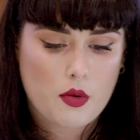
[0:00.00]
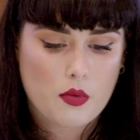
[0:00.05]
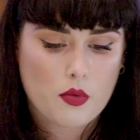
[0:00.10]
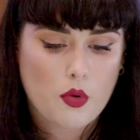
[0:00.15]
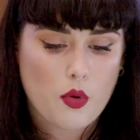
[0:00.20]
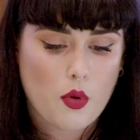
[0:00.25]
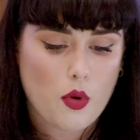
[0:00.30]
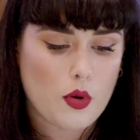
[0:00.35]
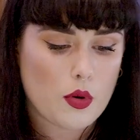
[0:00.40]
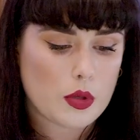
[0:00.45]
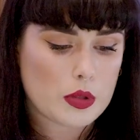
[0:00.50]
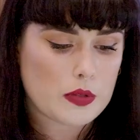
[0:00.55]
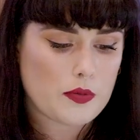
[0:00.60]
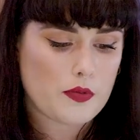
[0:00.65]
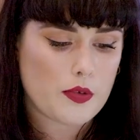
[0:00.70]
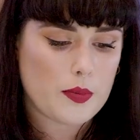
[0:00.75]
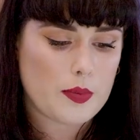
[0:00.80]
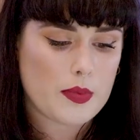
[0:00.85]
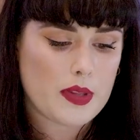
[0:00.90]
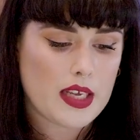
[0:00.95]
quote
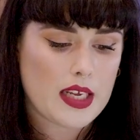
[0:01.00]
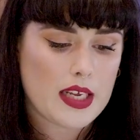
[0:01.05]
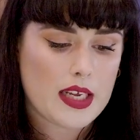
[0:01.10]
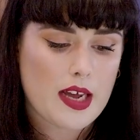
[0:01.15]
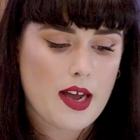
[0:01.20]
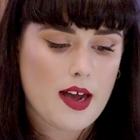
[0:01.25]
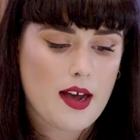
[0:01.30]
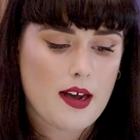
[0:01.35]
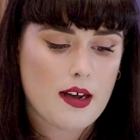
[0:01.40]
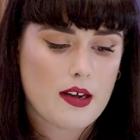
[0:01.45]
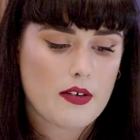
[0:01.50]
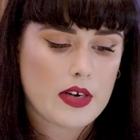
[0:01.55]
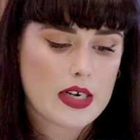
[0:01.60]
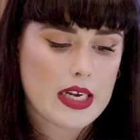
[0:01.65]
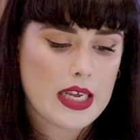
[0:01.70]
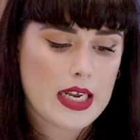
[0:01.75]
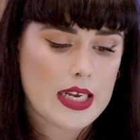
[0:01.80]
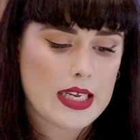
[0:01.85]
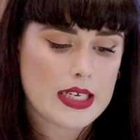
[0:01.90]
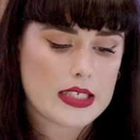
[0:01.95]
from the R and
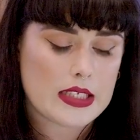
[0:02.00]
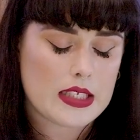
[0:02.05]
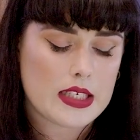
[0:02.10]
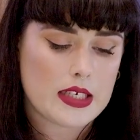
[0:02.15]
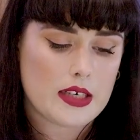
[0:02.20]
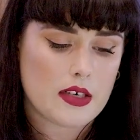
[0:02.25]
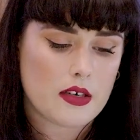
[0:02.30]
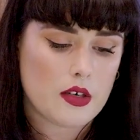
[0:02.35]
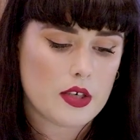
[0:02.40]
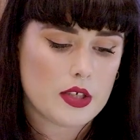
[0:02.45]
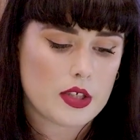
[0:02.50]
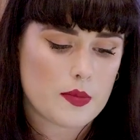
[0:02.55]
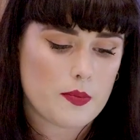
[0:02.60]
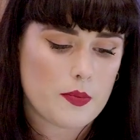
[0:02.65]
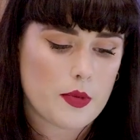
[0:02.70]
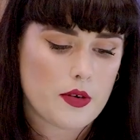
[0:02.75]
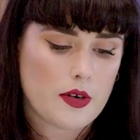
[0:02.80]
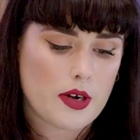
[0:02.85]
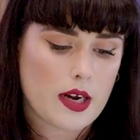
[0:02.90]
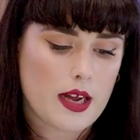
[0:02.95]
Hillingdon London
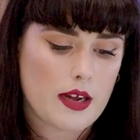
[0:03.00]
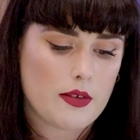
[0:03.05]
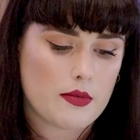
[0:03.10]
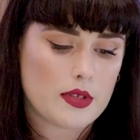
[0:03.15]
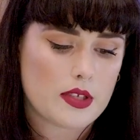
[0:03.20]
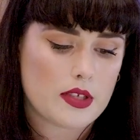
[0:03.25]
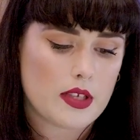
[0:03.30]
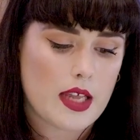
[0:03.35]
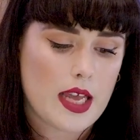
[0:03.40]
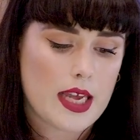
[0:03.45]
Borough Council